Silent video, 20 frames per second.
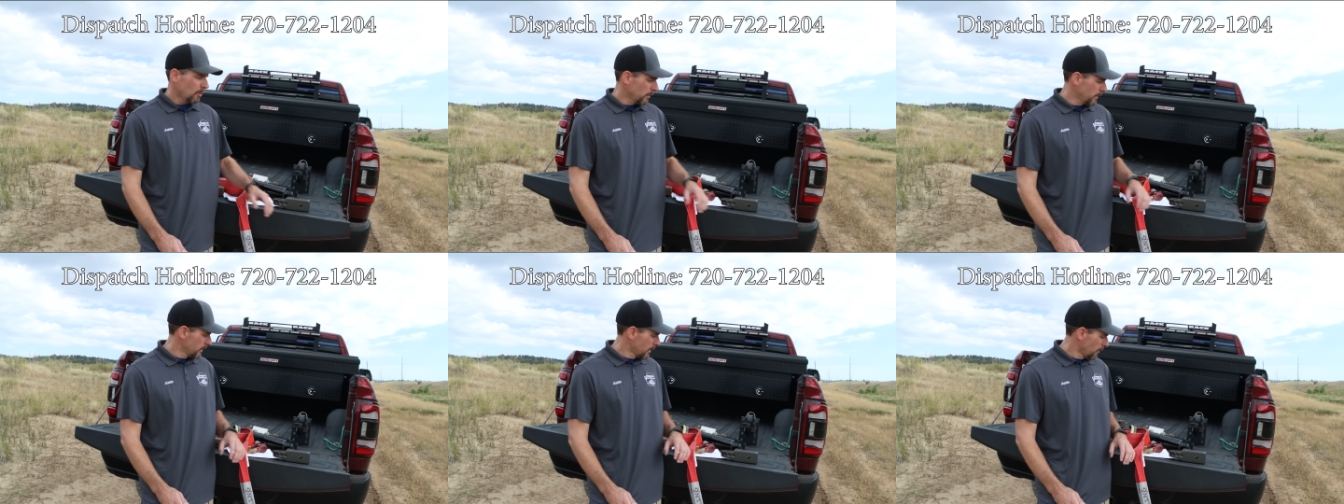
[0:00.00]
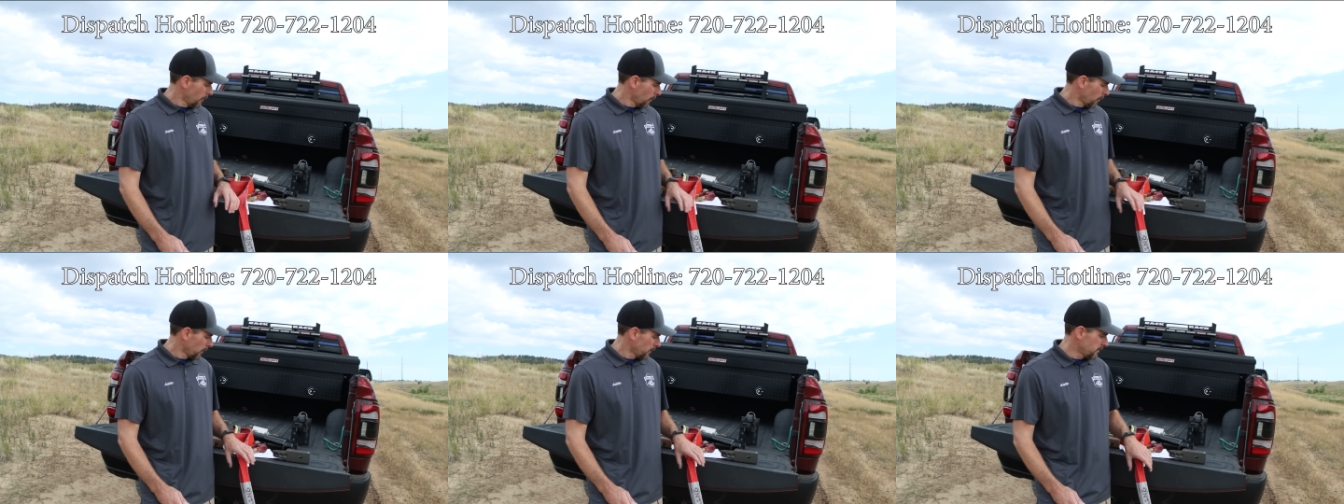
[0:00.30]
We
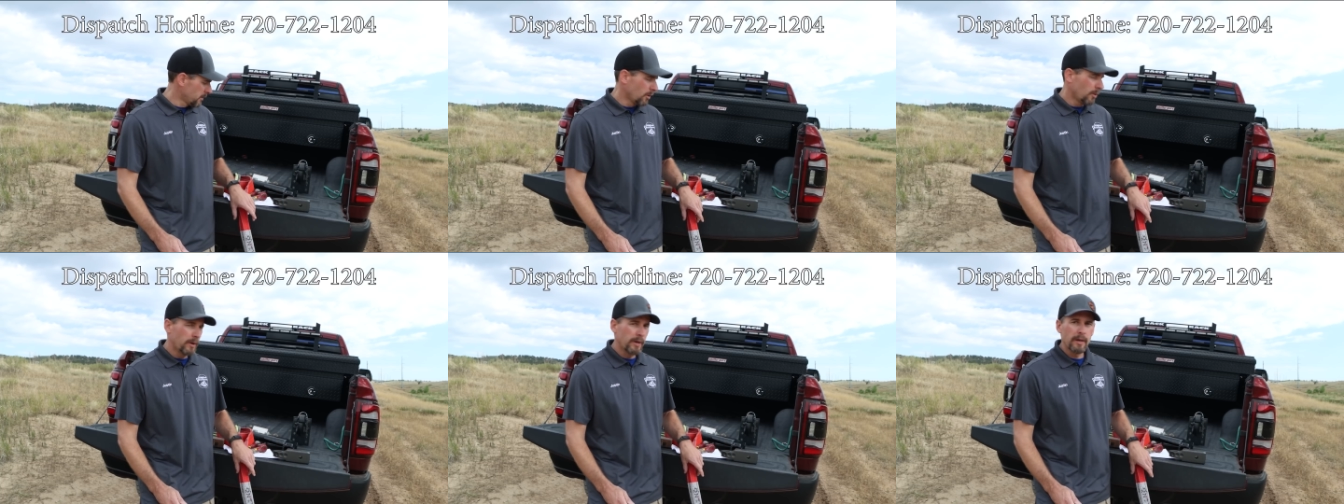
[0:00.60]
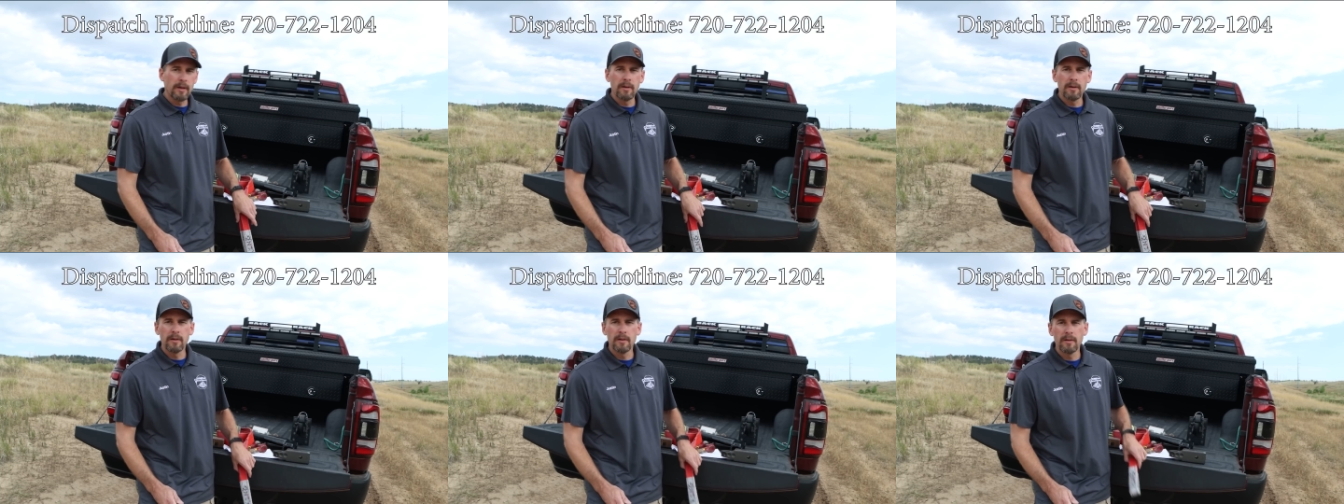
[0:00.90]
know what we're
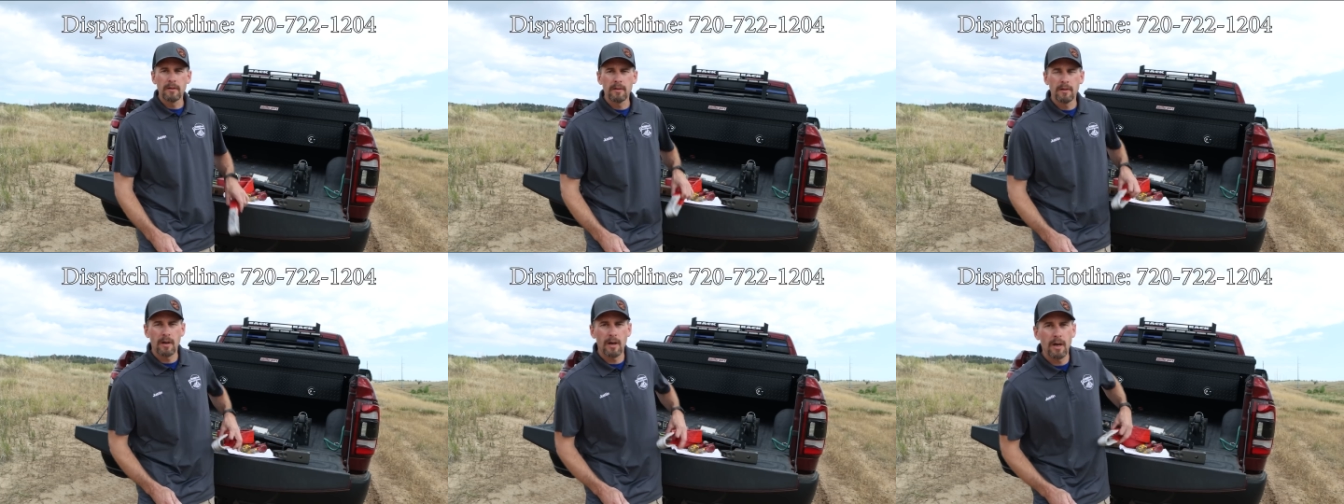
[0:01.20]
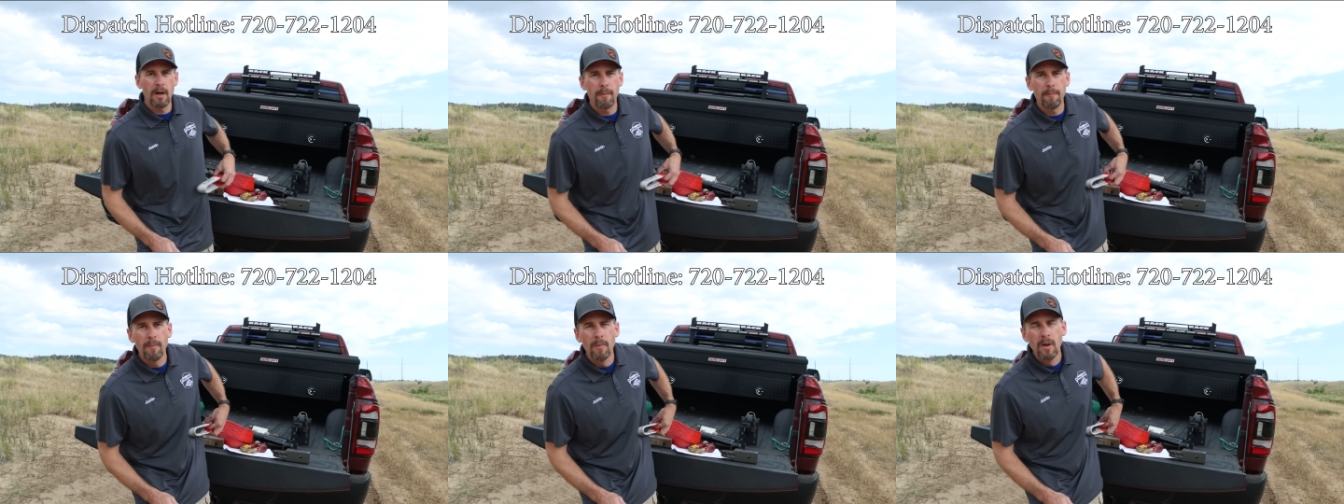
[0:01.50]
doing.
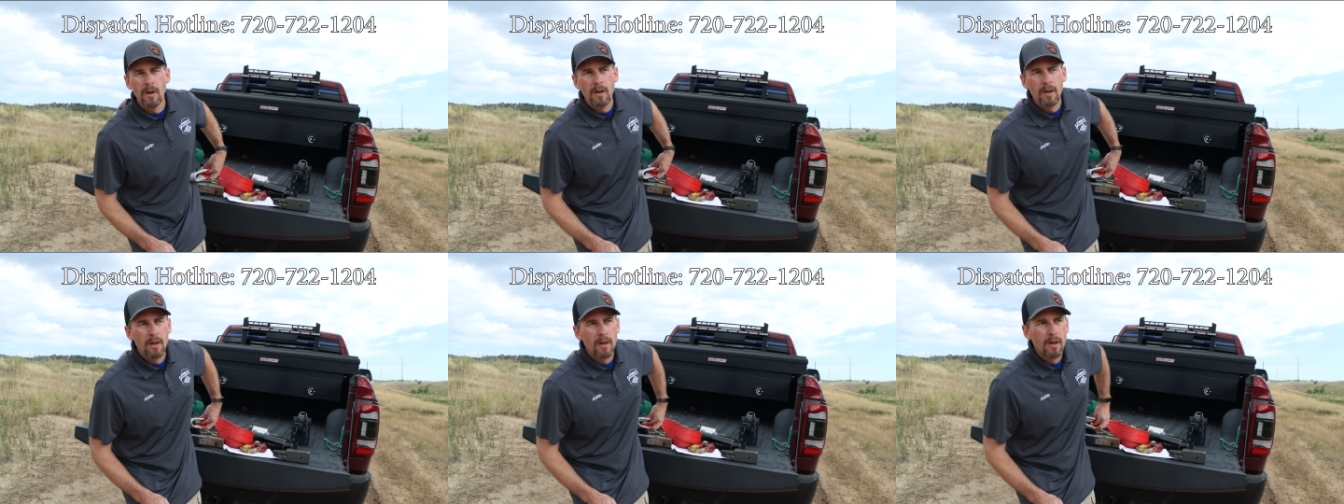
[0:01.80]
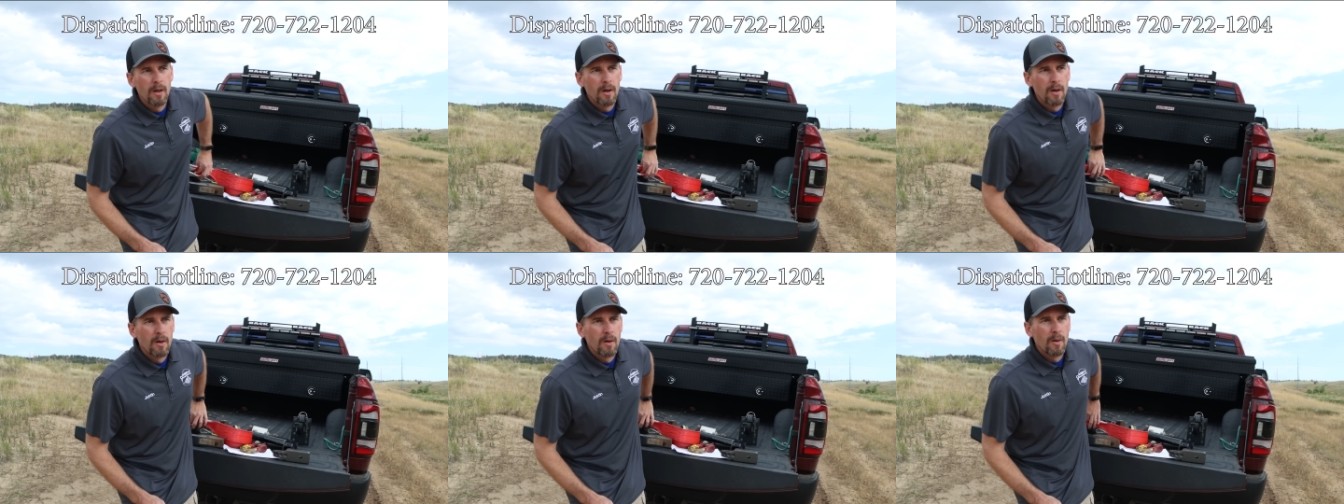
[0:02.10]

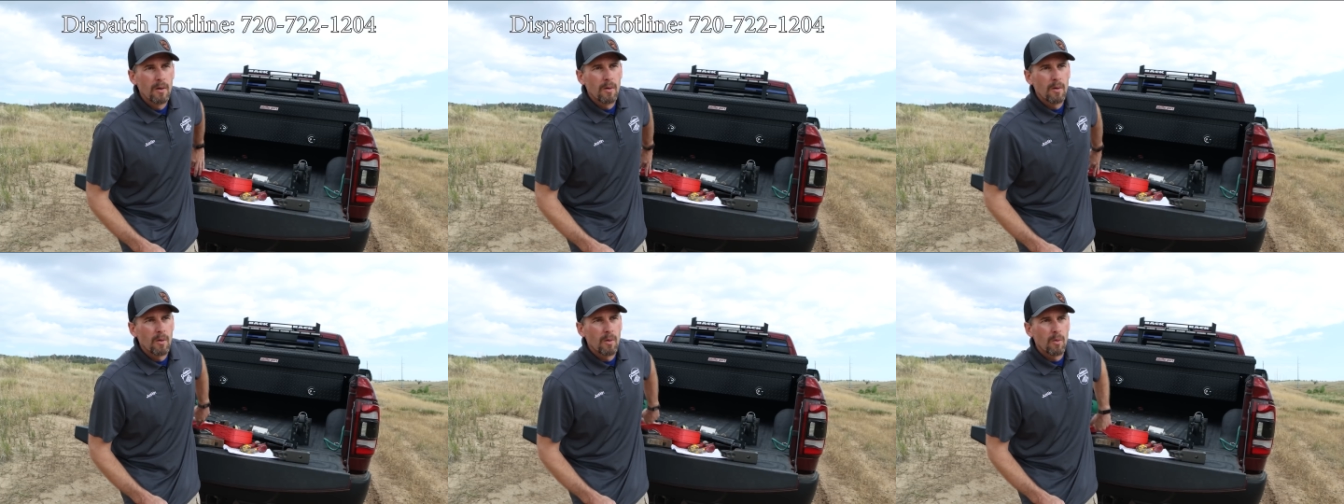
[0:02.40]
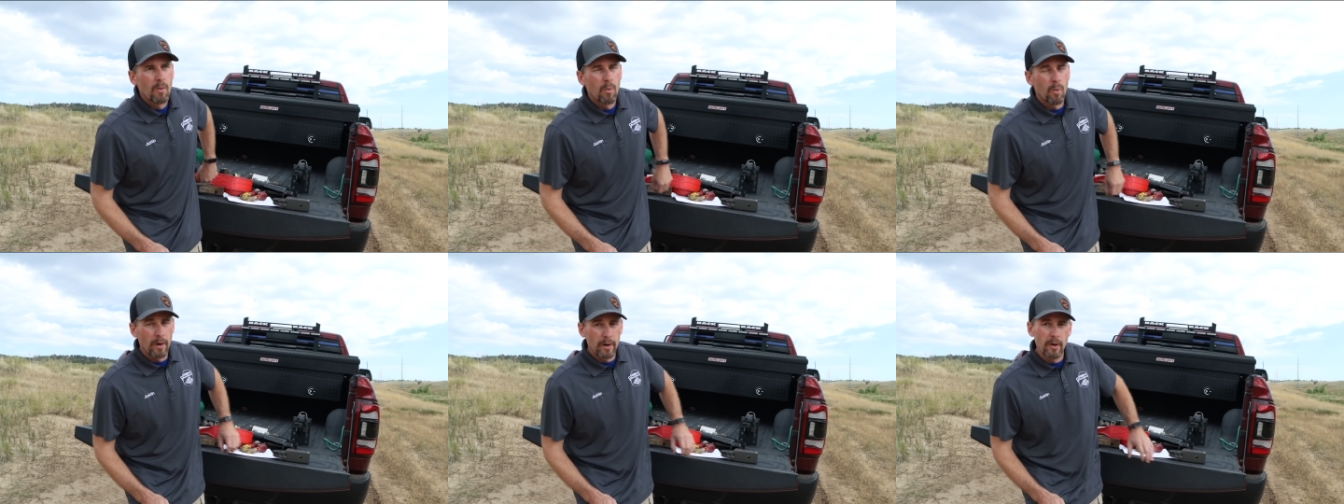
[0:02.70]

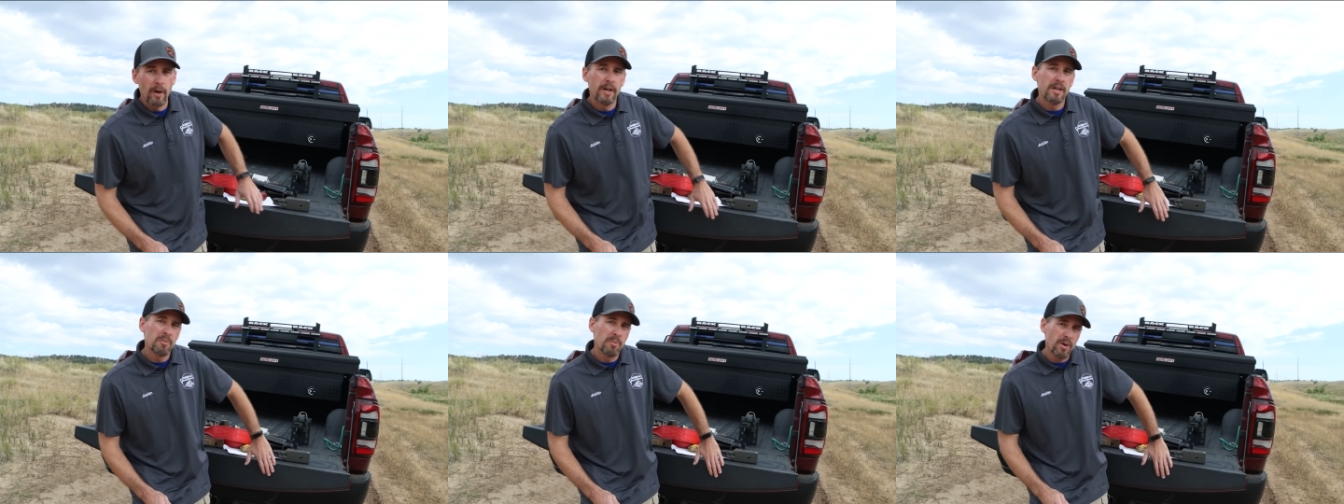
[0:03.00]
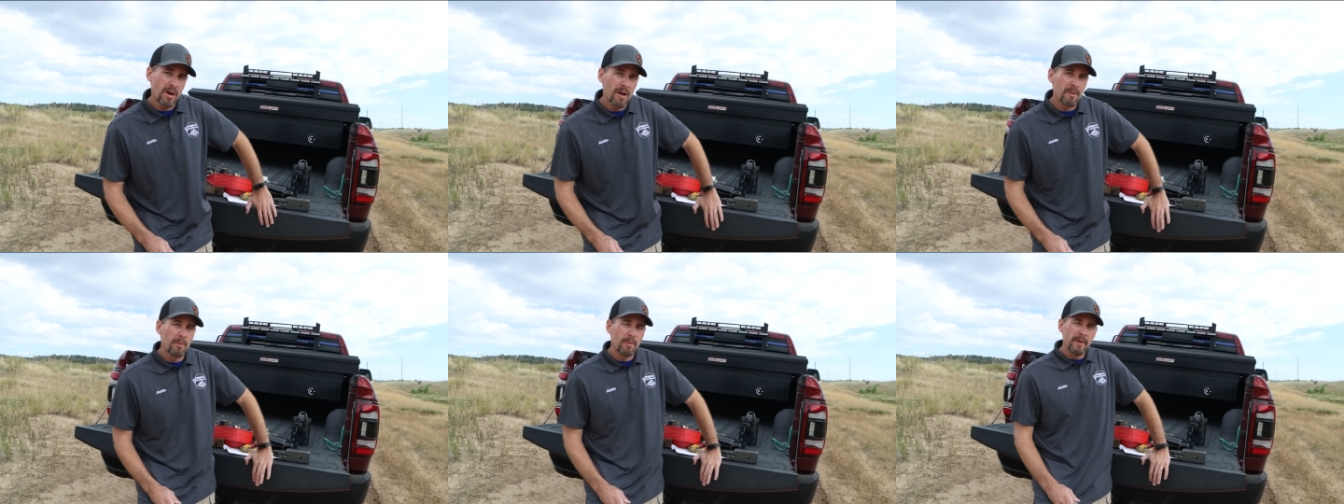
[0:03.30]
We're going to
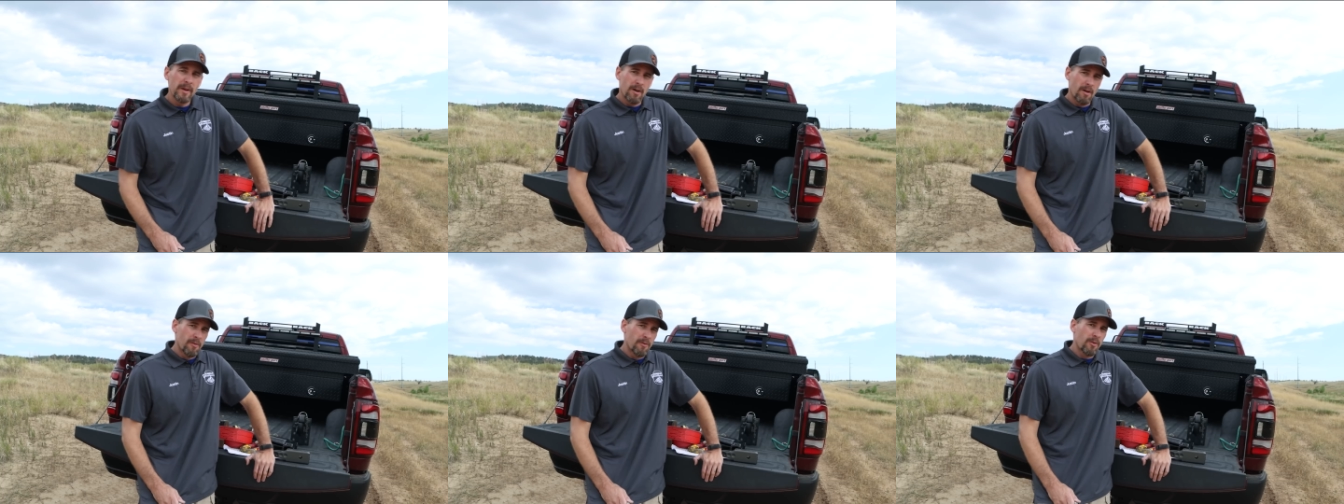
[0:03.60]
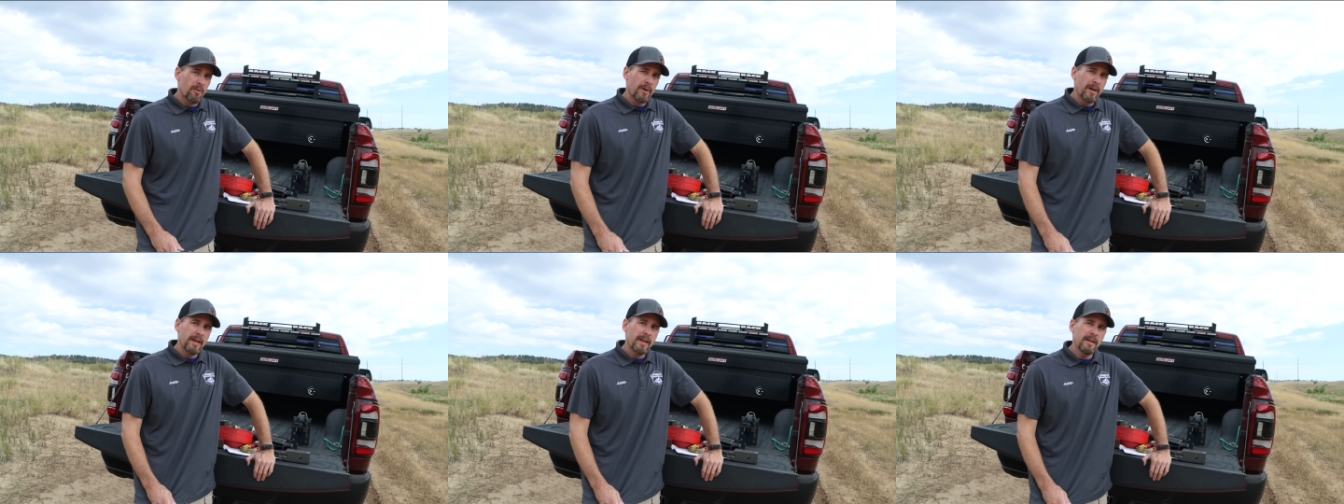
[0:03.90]
probably
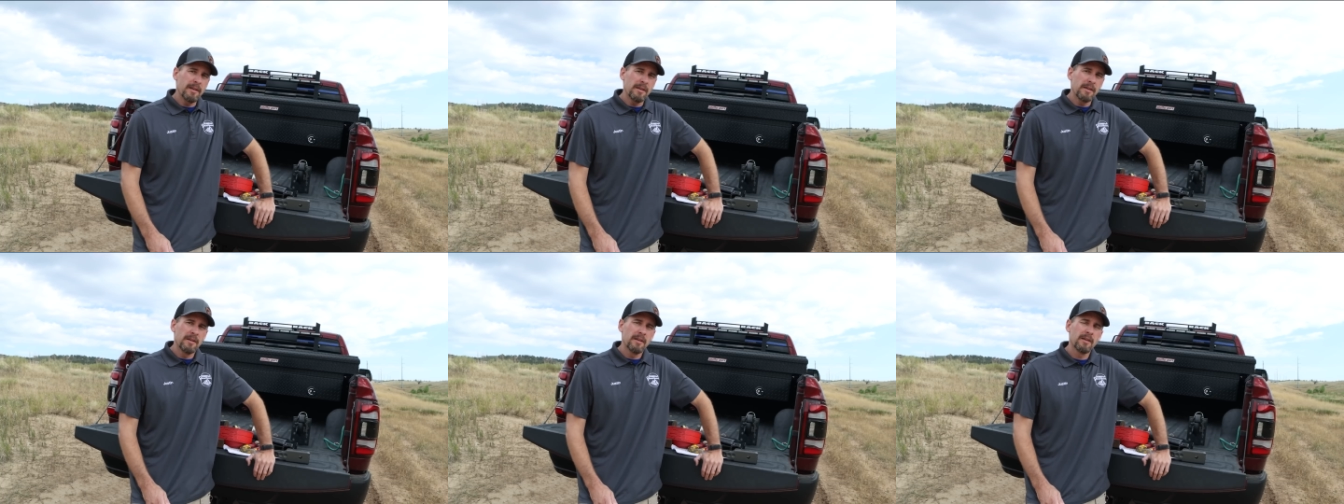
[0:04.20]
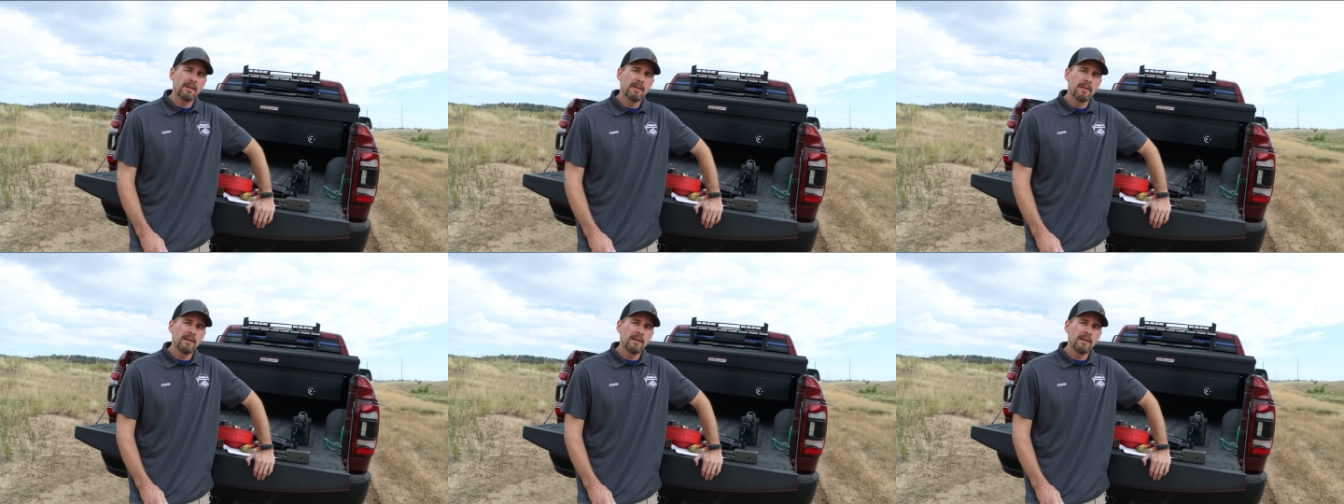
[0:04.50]
over-rig it,